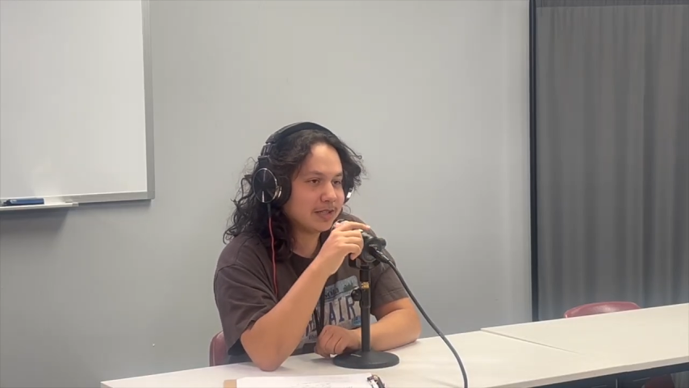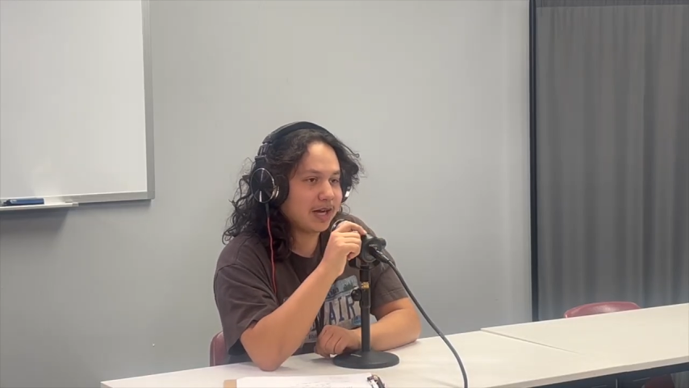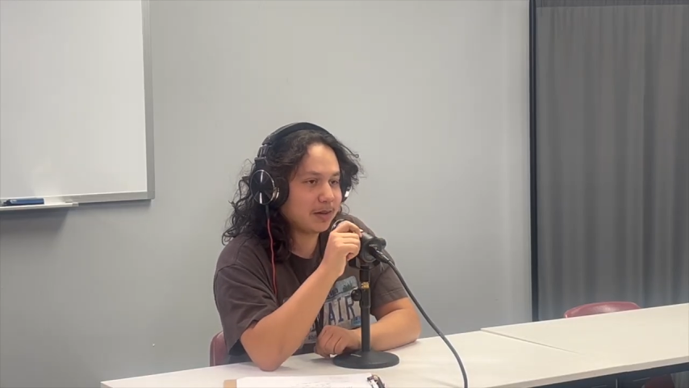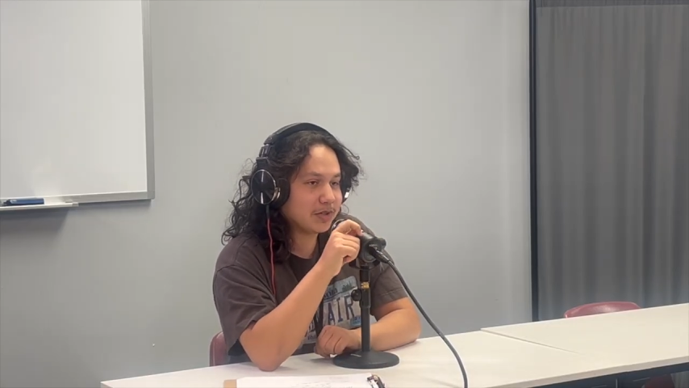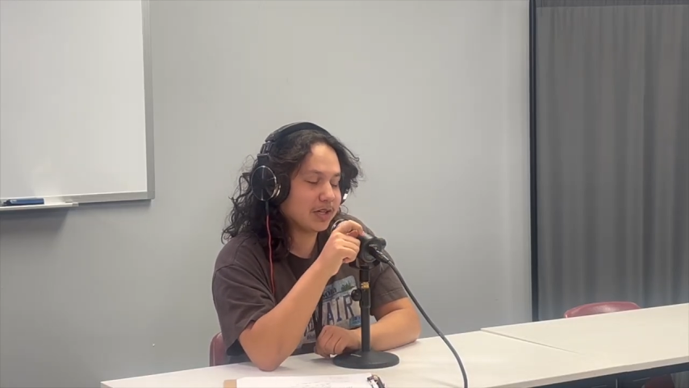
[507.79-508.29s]

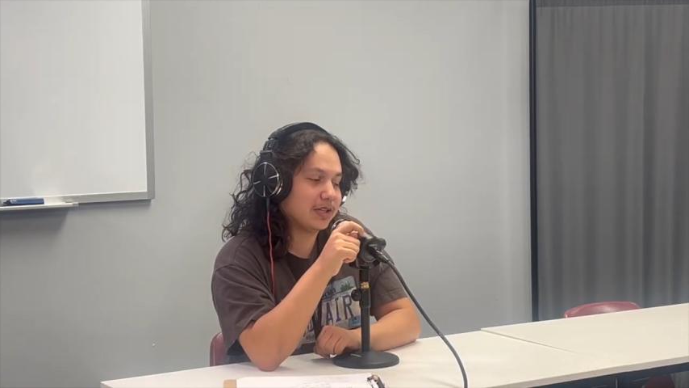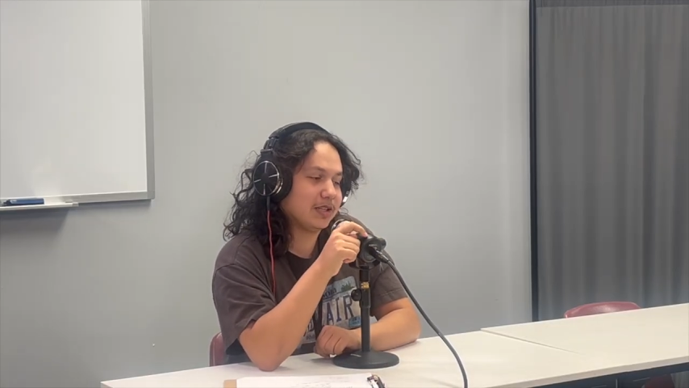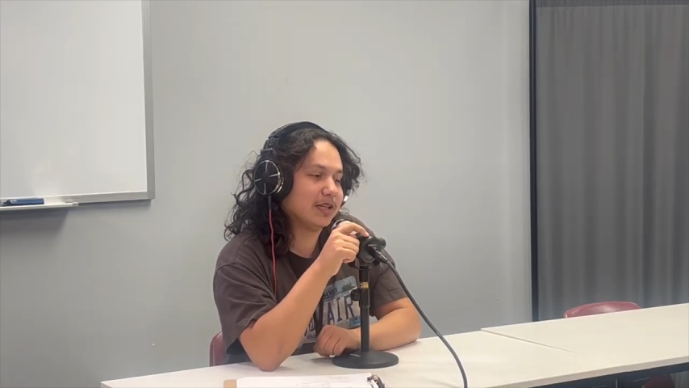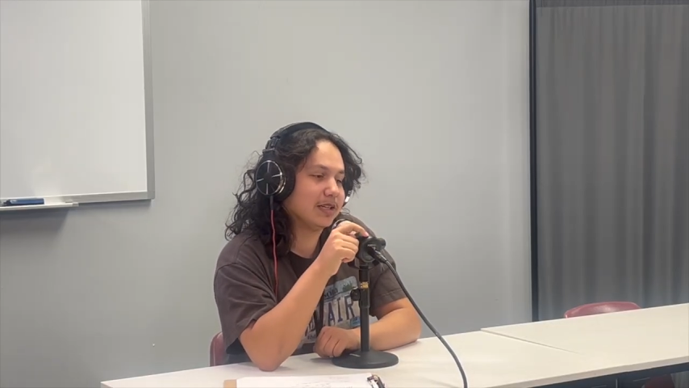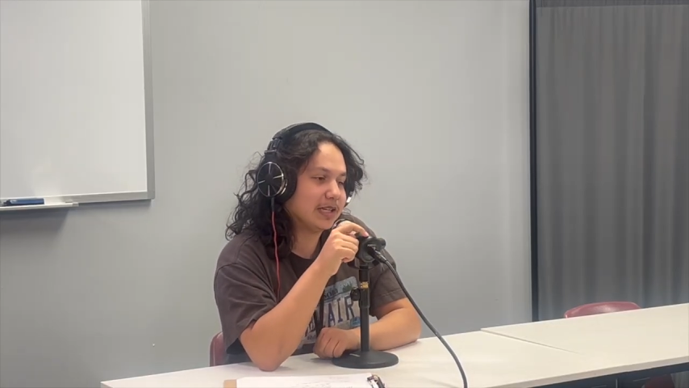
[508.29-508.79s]
I'm not gonna
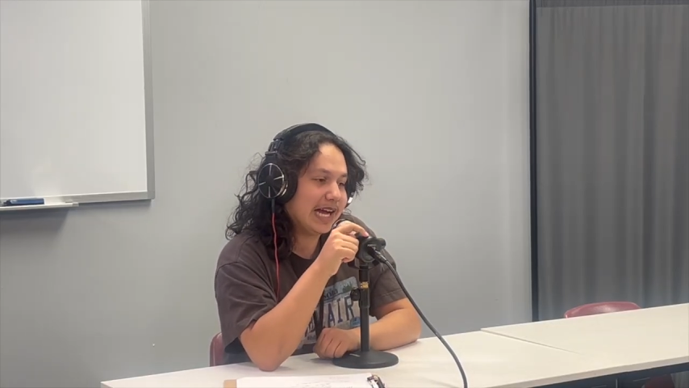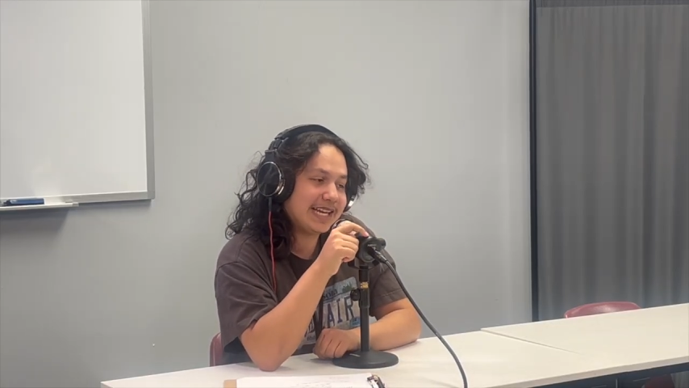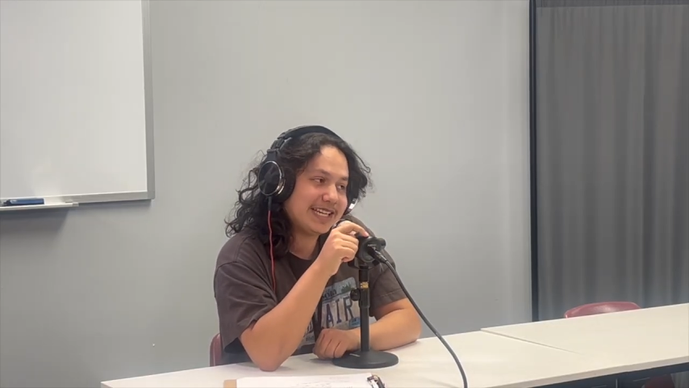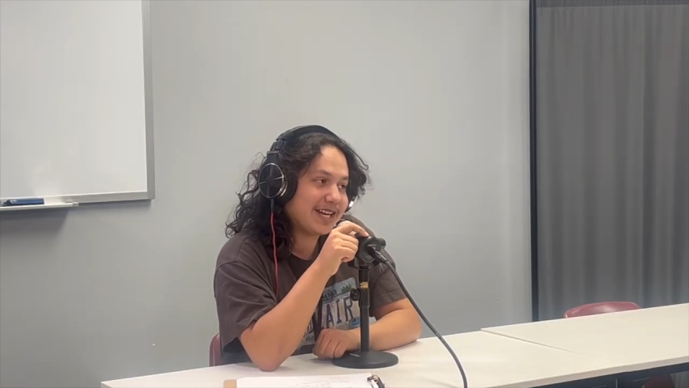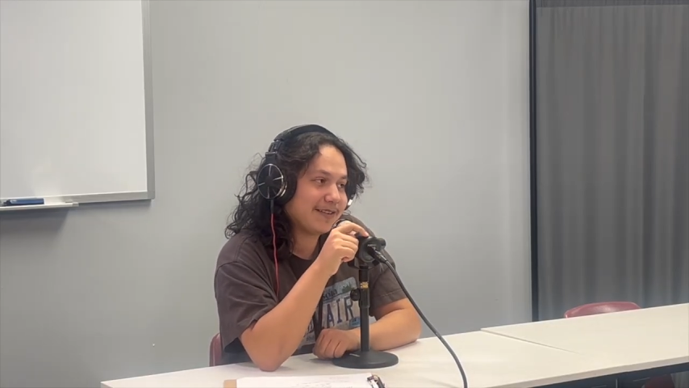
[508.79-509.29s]
lie, I
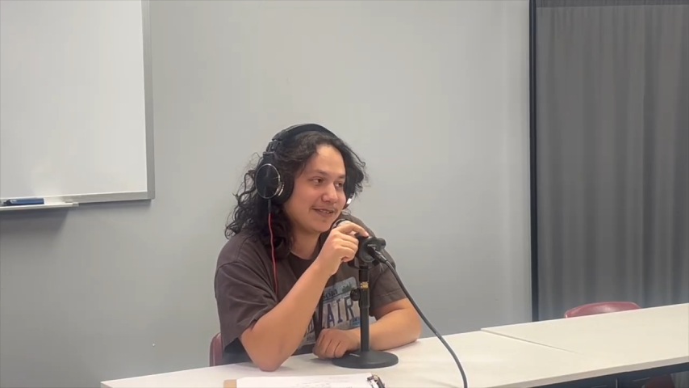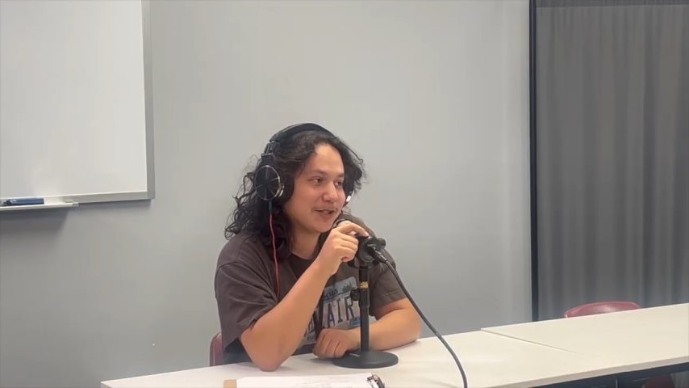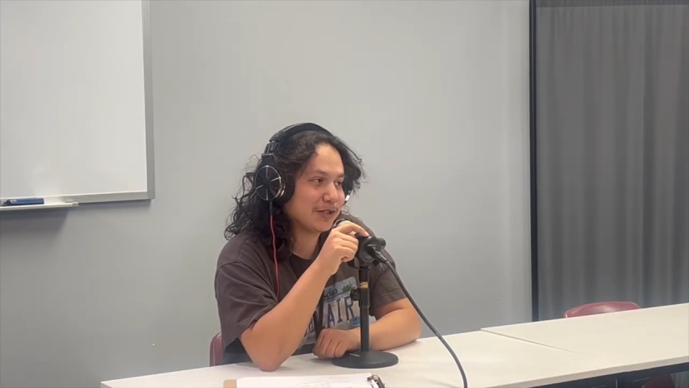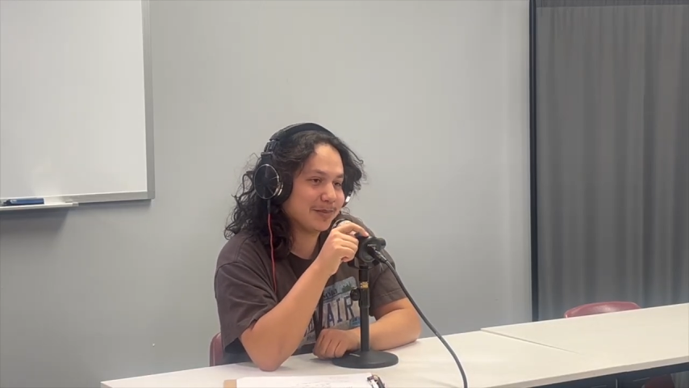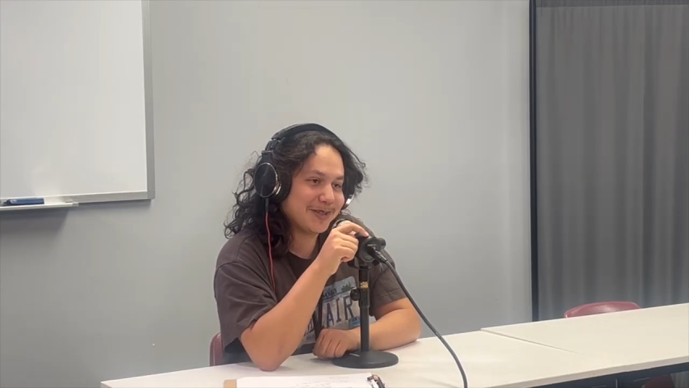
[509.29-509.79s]
did not
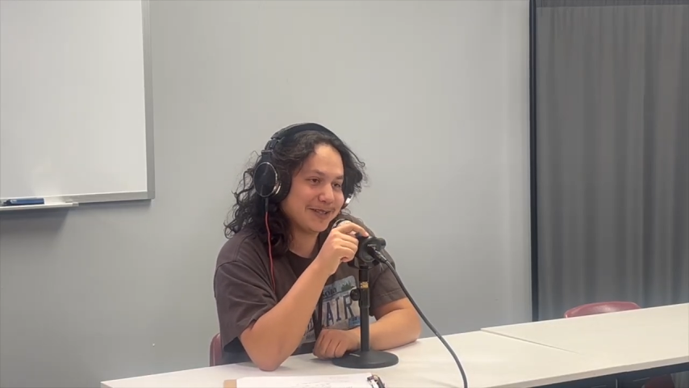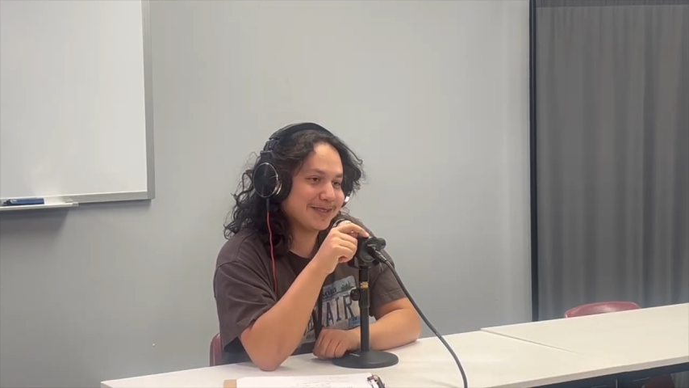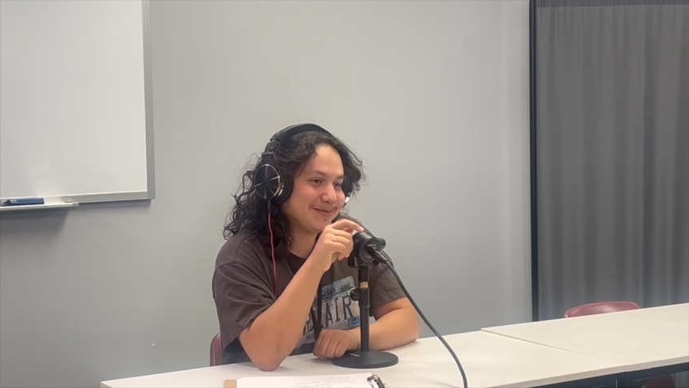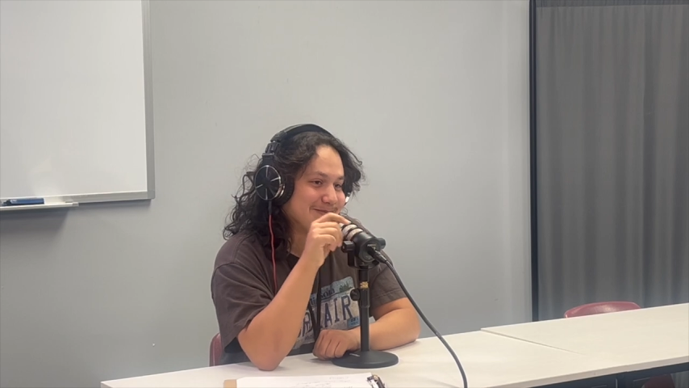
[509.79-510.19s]
finish the book.